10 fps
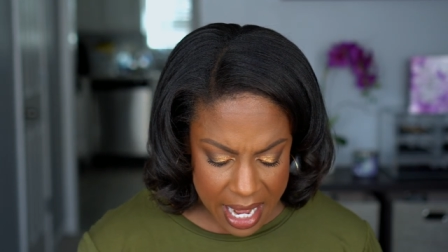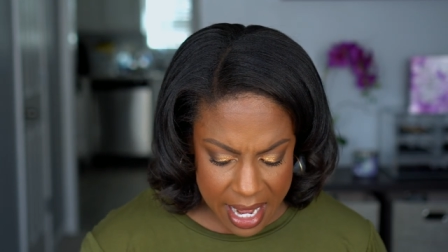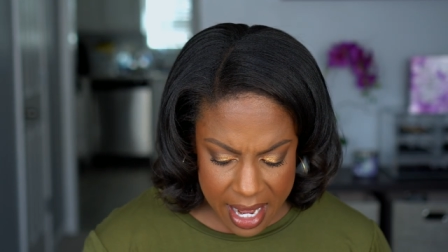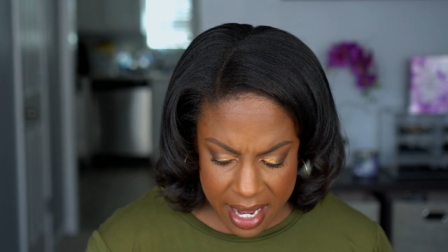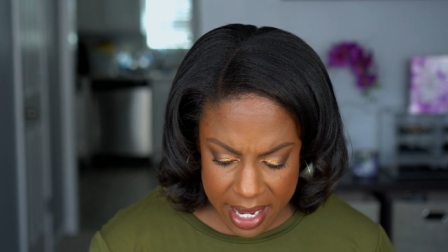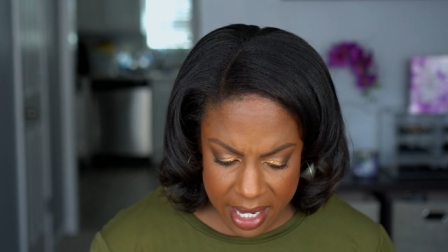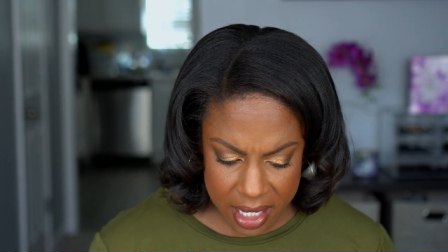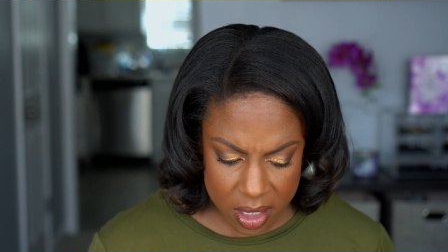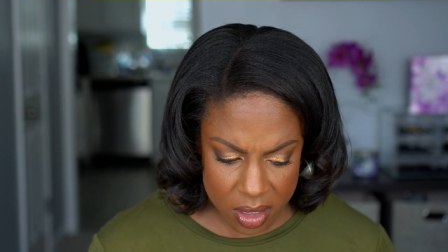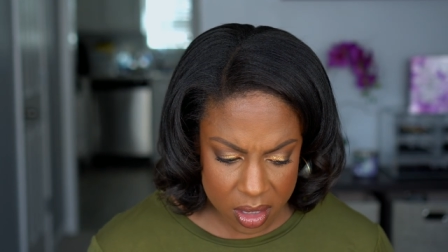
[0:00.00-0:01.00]

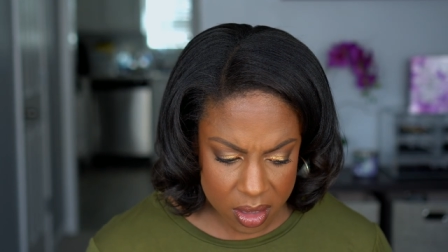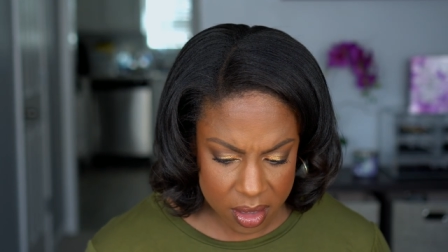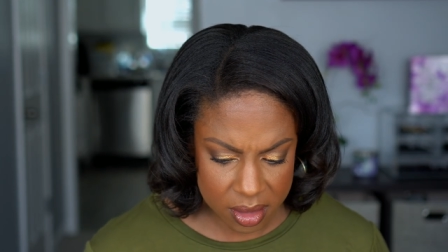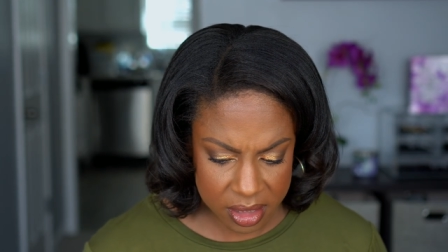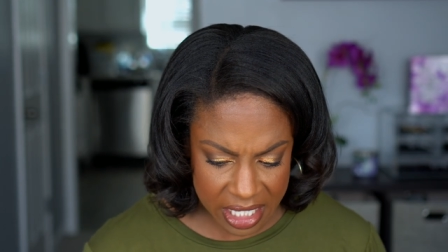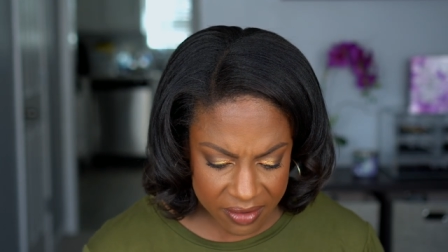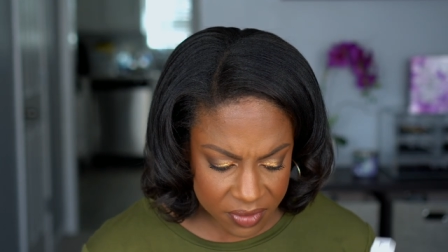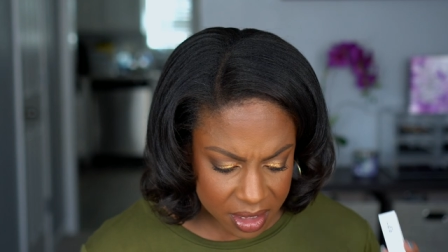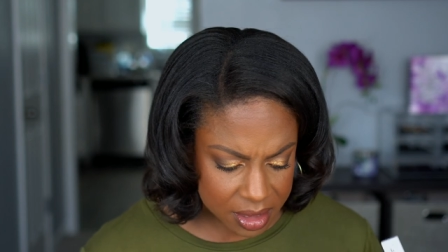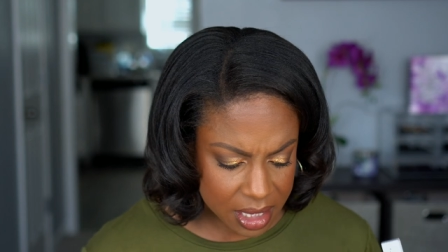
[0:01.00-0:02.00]
I
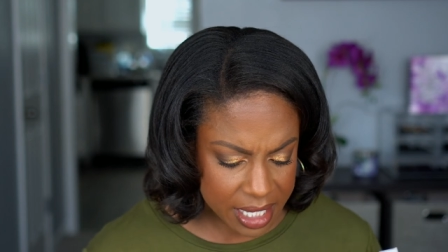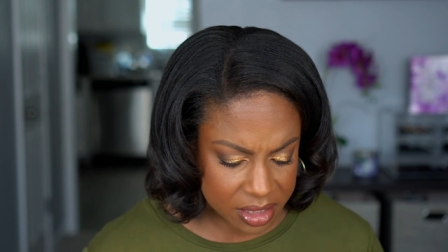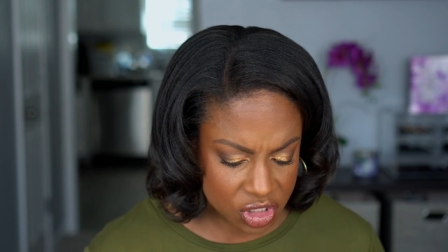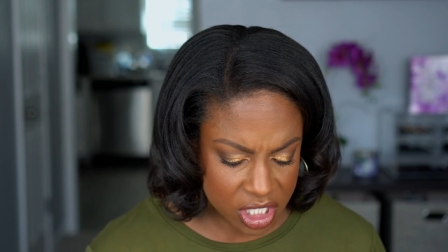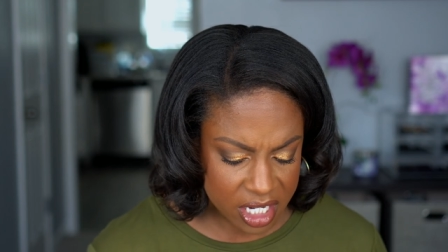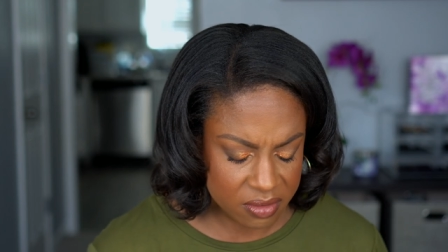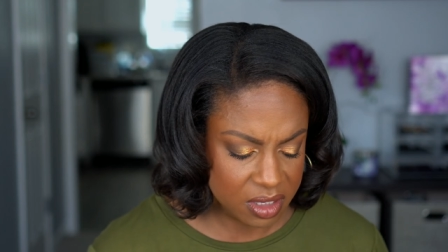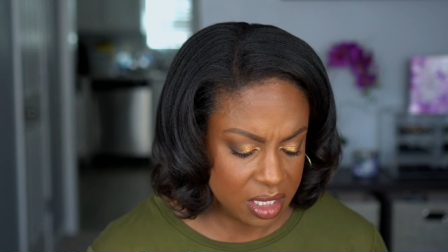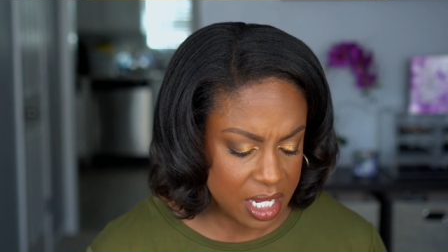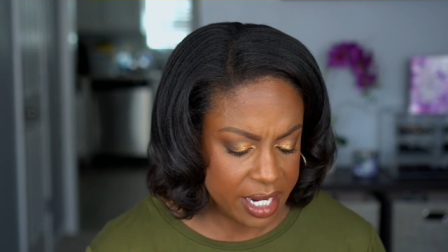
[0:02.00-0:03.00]
definitely like the shade
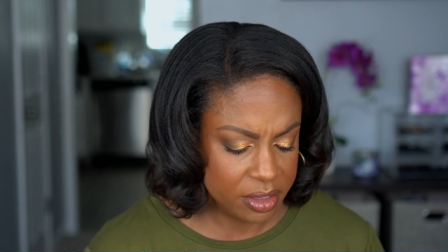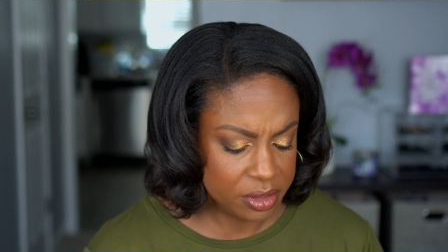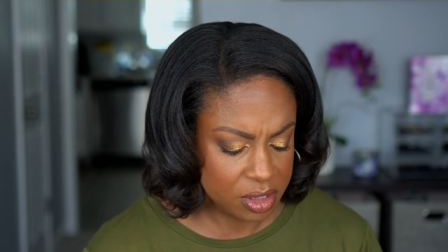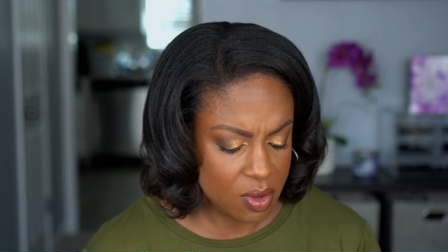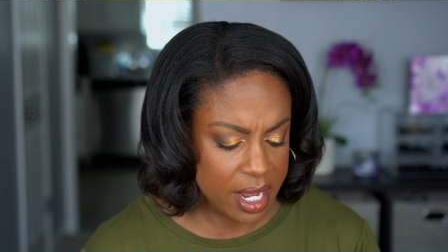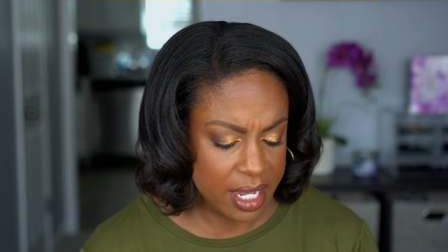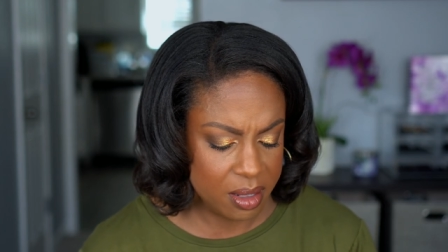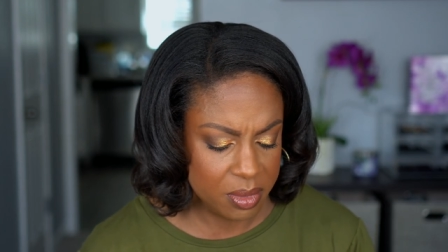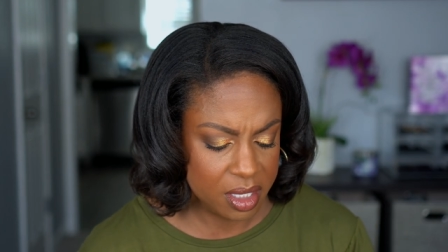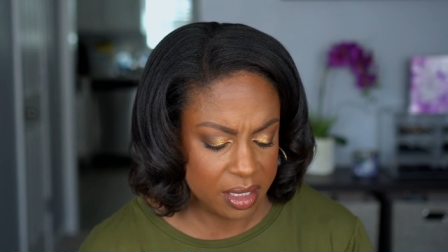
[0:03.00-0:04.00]
of the liner, so I
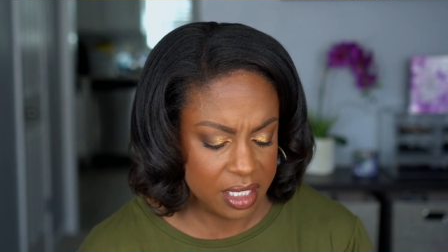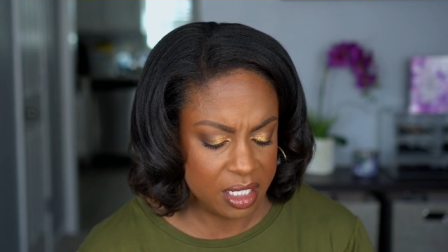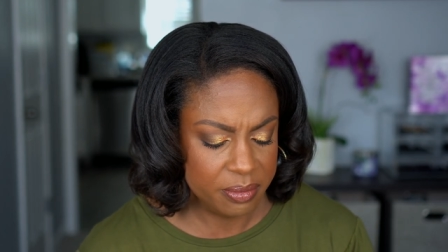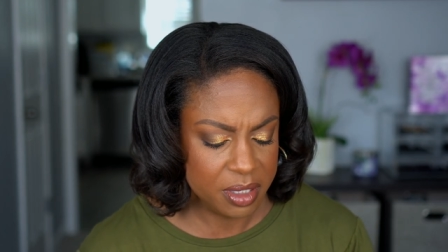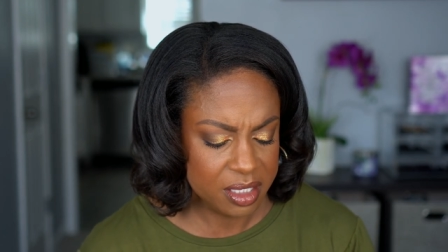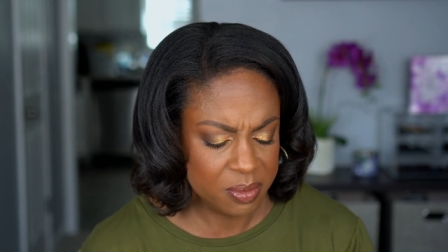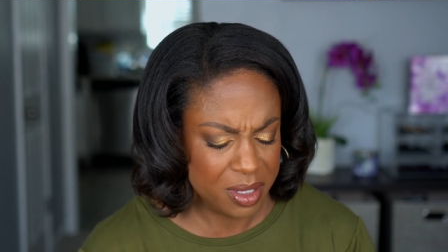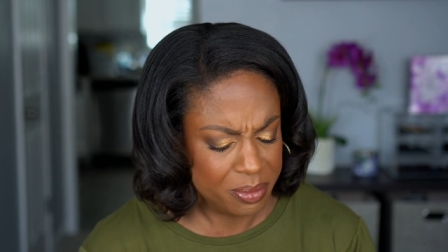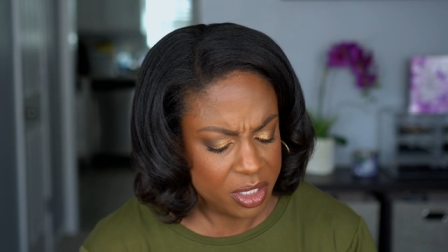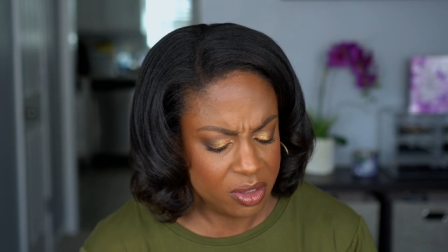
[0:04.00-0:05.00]
am going to keep this,
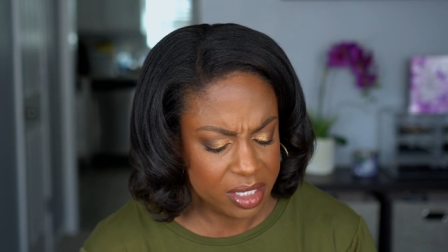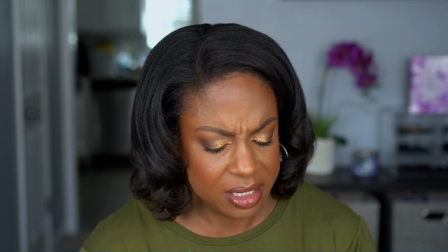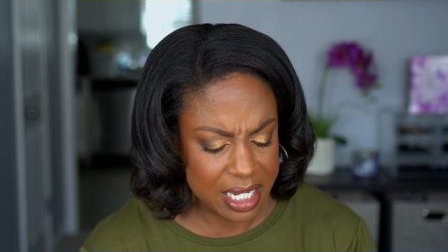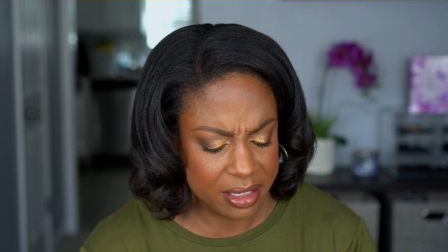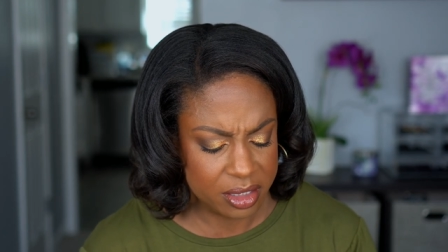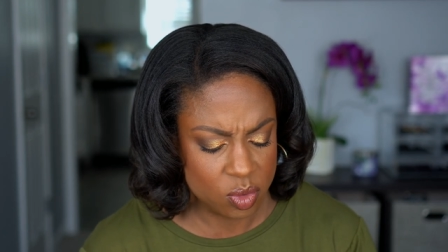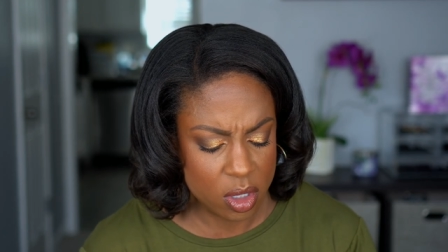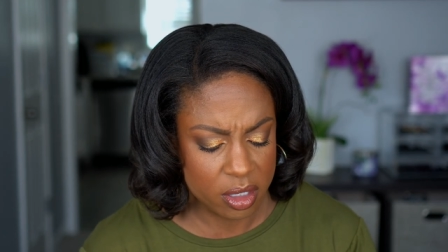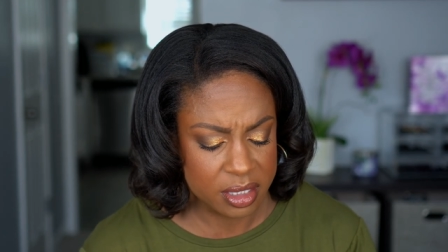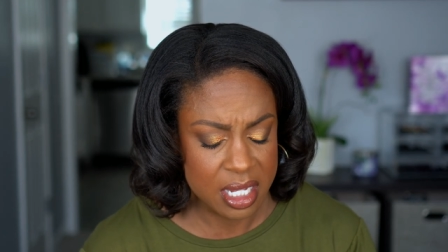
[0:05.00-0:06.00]
but I'm curious how this
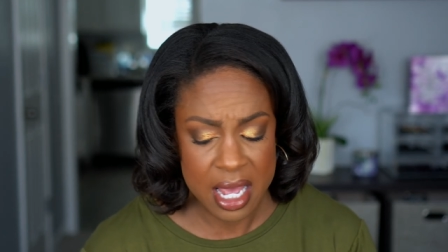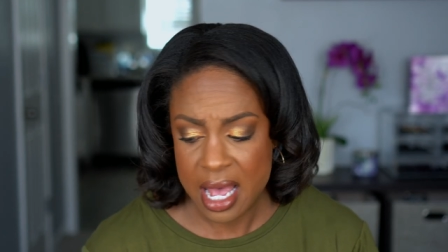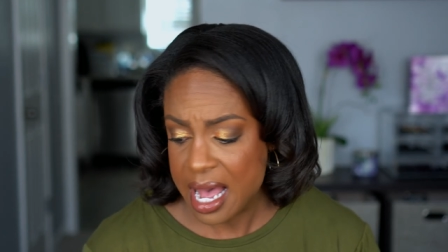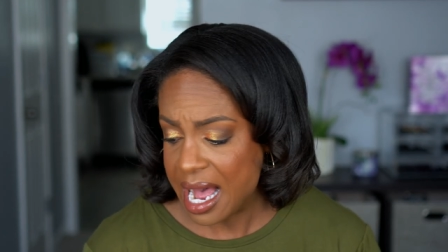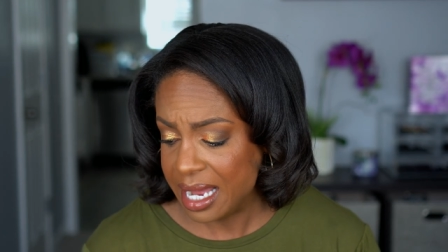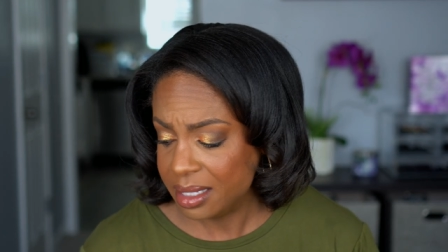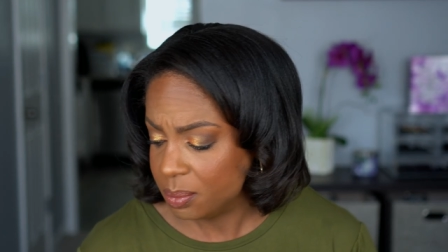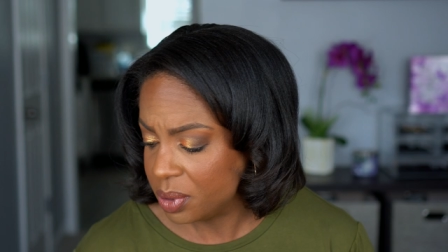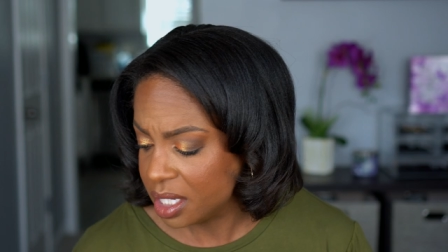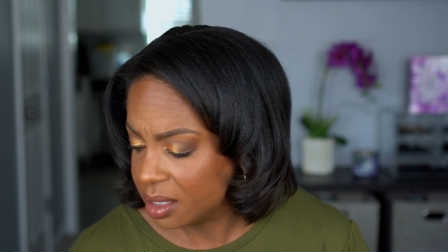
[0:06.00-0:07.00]
works. I
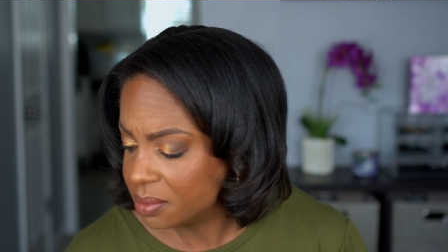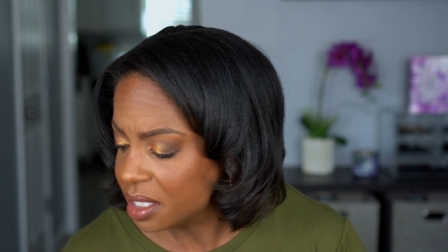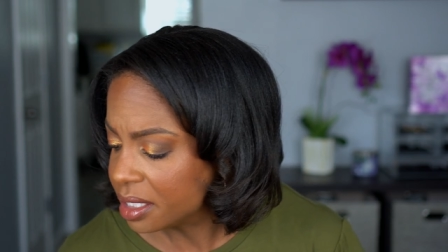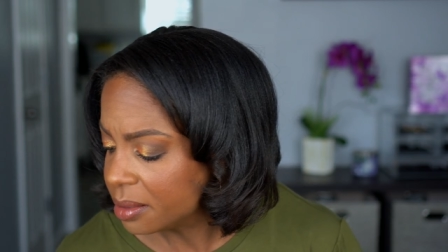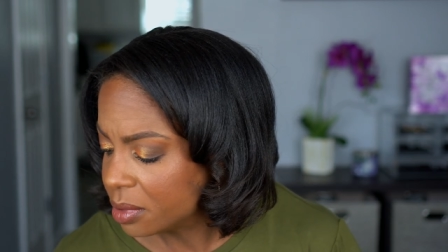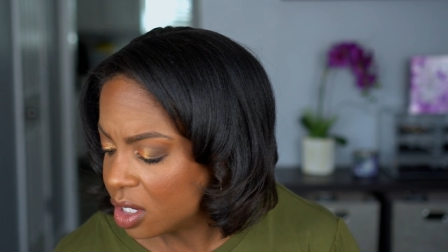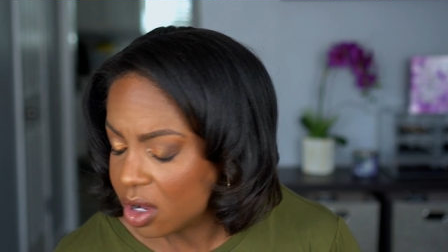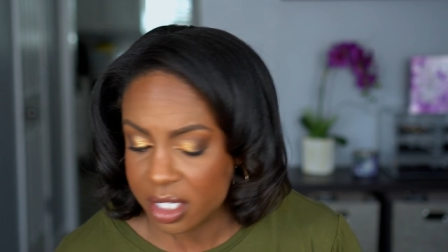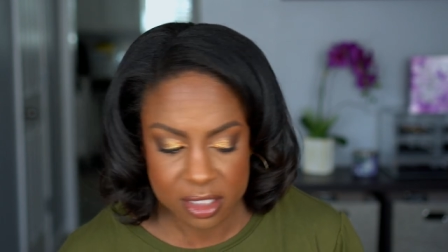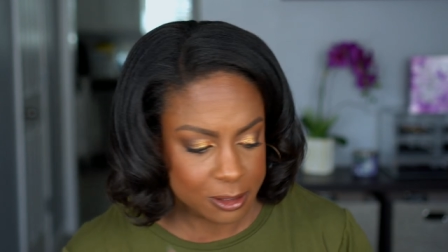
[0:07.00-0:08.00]
didn't pick up the lip
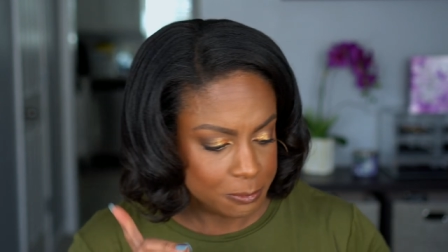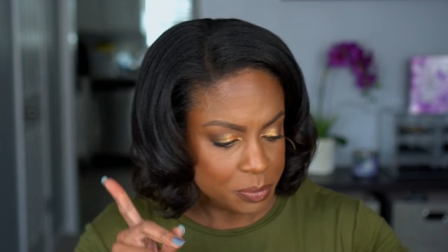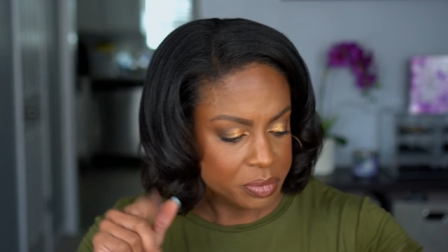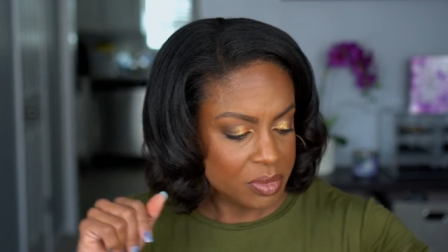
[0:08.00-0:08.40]
gloss